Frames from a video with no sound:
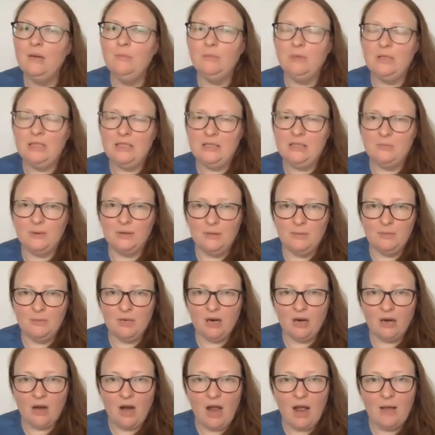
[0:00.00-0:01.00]
Please put them in
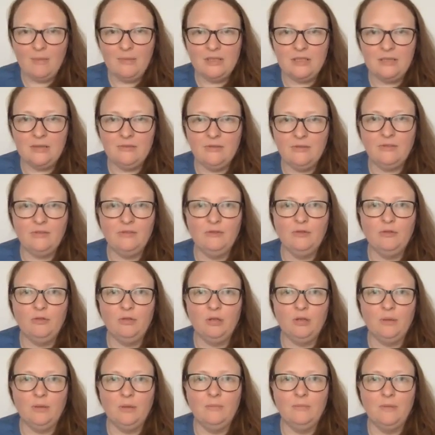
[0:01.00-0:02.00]
our comments of our
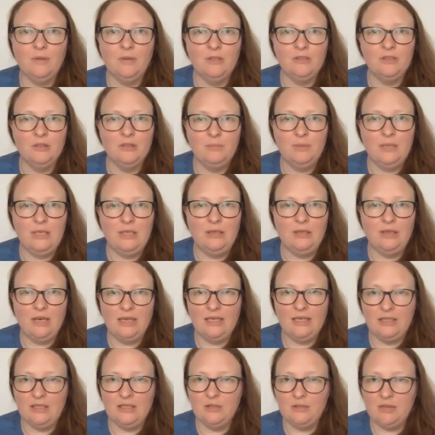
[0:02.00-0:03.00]
forum so Peter, I
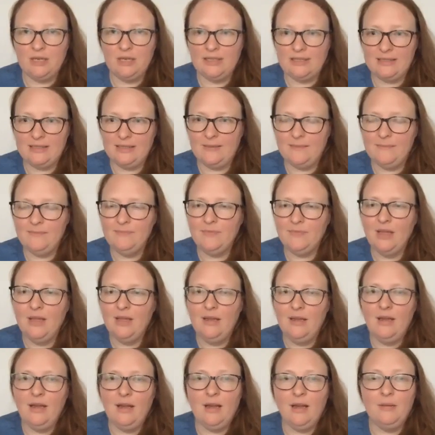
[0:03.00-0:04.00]
can address them,
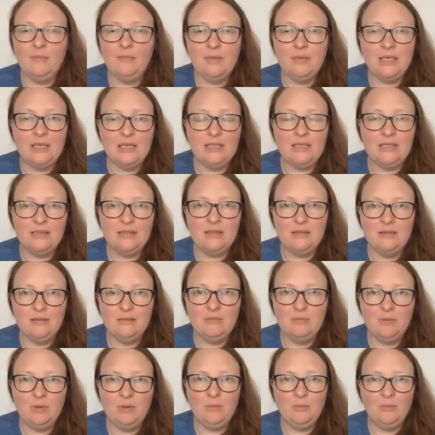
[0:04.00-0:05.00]
because
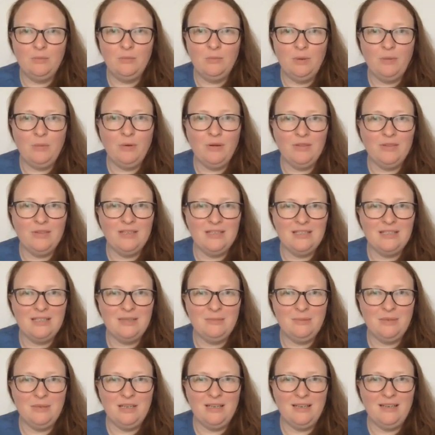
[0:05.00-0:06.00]
we want these to
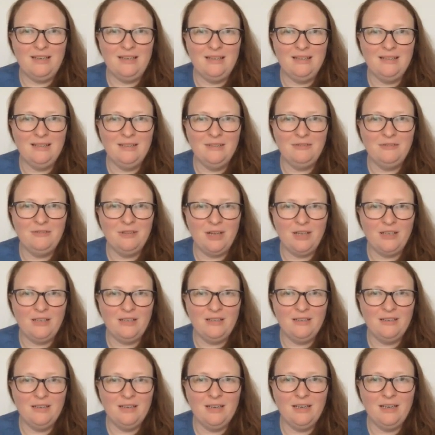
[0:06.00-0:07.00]
be
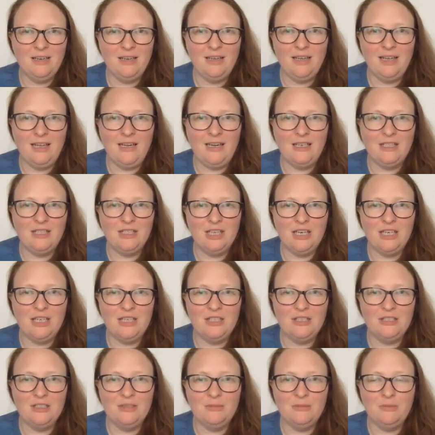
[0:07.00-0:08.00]
fun and
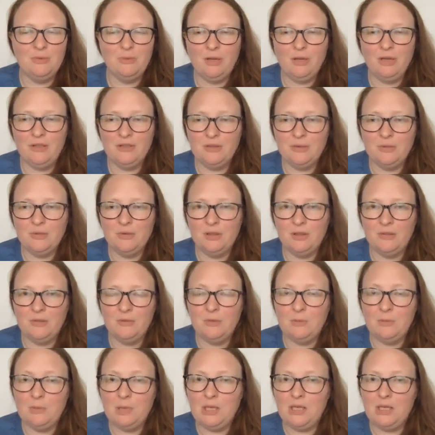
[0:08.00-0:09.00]
educational, but we also want them
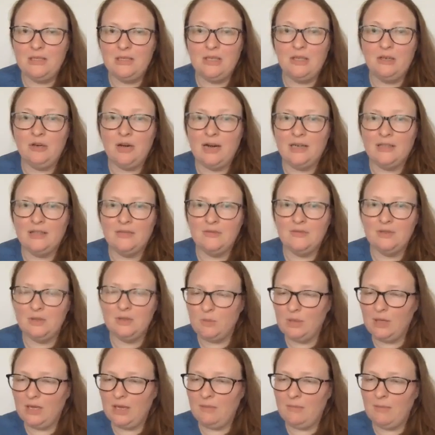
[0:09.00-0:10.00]
to be as interactive as
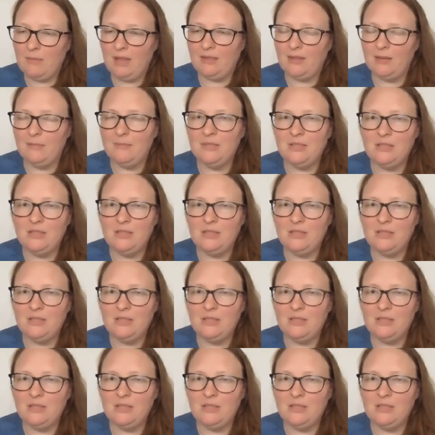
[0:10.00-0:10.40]
we can make them.